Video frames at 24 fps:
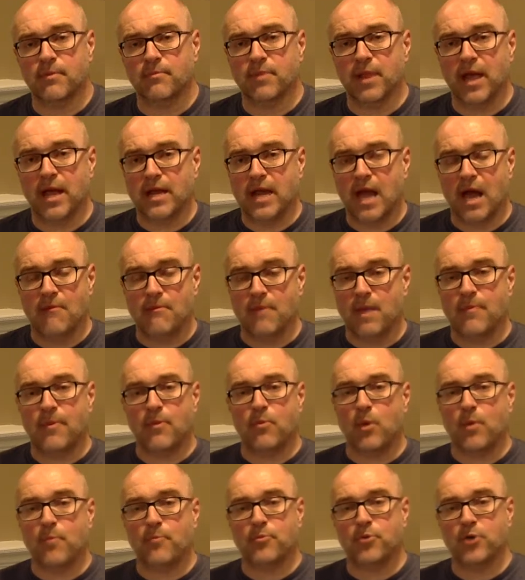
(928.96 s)
been laid down? Maybe
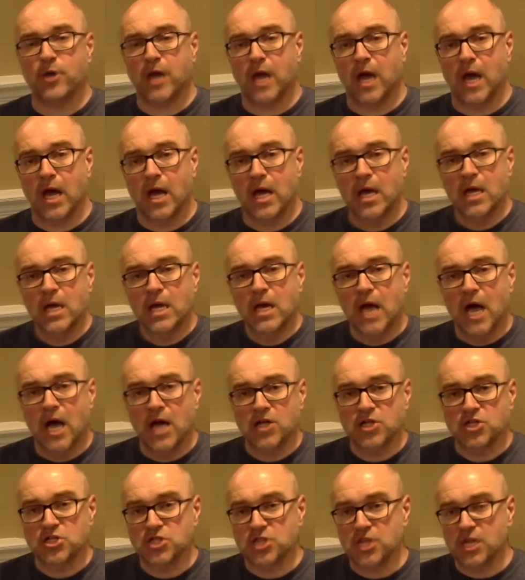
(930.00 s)
we put a
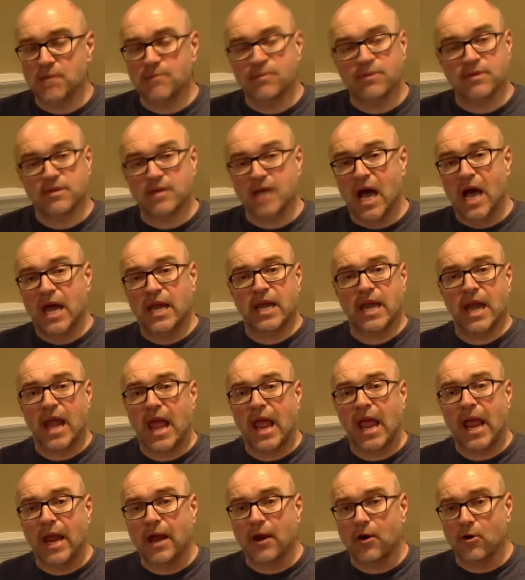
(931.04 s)
G beside an
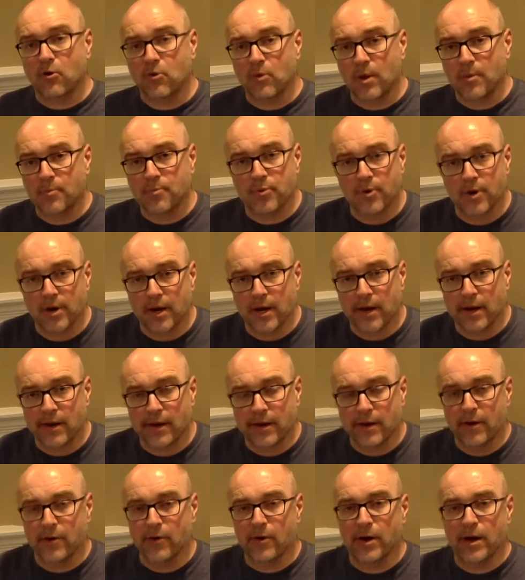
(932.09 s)
A, or we put
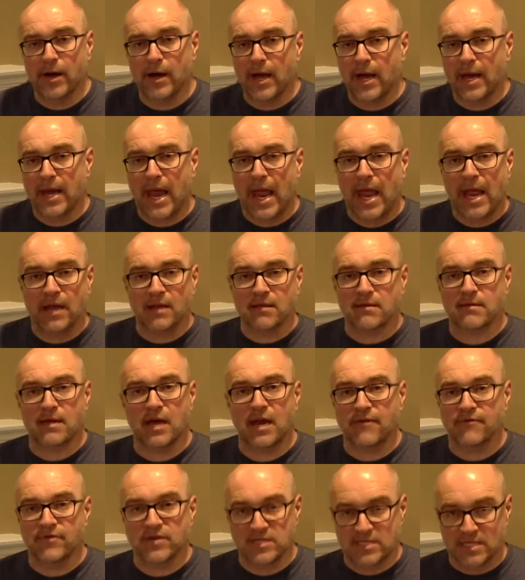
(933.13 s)
an A
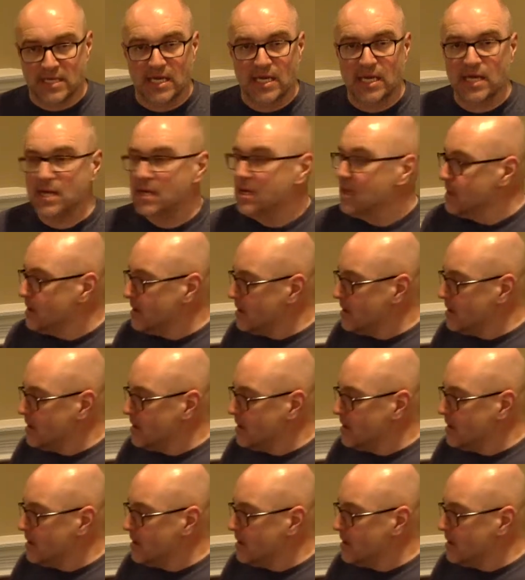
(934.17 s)
instead of a T.